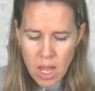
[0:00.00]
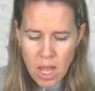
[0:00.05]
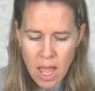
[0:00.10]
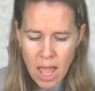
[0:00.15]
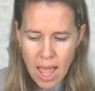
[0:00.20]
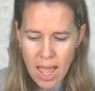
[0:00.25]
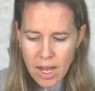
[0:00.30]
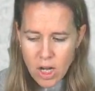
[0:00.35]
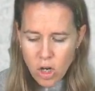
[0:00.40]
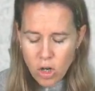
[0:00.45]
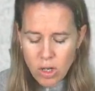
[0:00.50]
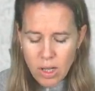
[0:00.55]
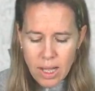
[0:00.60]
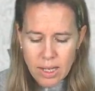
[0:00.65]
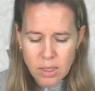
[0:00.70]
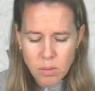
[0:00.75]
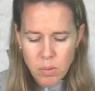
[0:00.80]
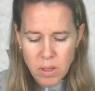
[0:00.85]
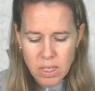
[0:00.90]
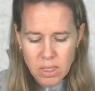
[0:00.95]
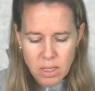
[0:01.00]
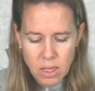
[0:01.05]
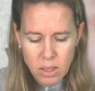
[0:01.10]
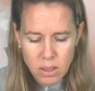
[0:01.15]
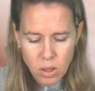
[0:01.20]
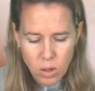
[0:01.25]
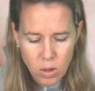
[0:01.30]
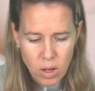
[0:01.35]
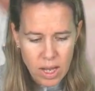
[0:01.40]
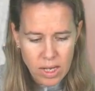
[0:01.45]
And your clasp is,
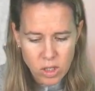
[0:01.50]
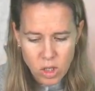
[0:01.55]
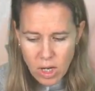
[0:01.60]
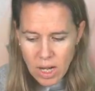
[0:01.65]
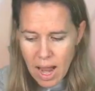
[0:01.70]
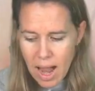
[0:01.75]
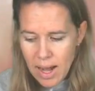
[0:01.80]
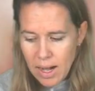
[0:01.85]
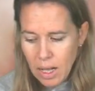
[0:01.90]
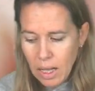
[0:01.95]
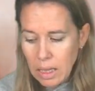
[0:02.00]
in, is gonna add a